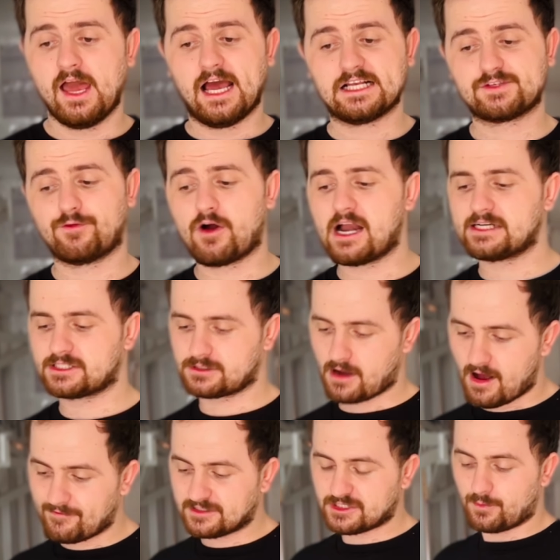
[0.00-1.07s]
as far as,
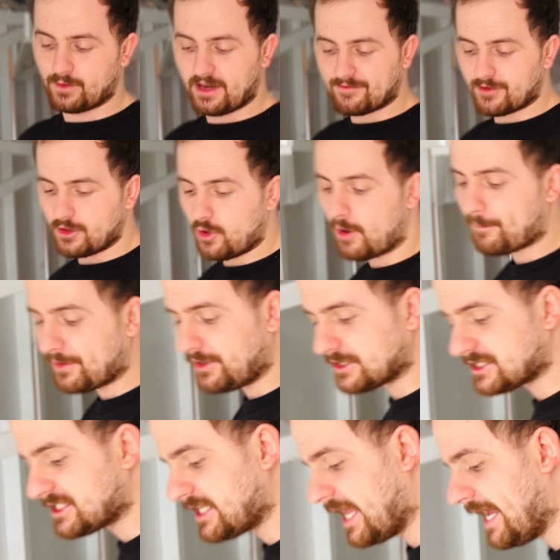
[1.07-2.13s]
obviously, whenever you open your
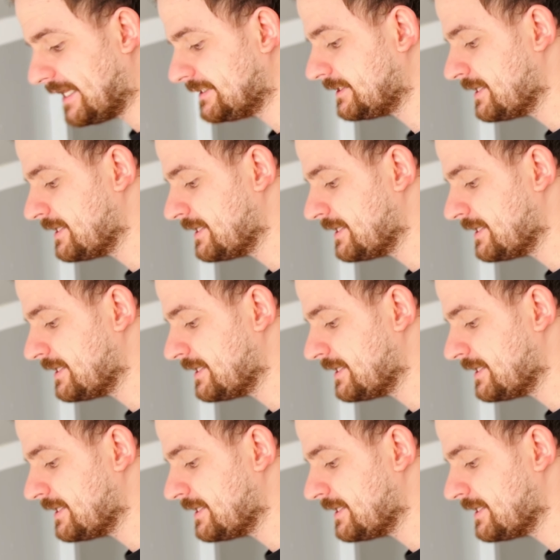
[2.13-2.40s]
stand,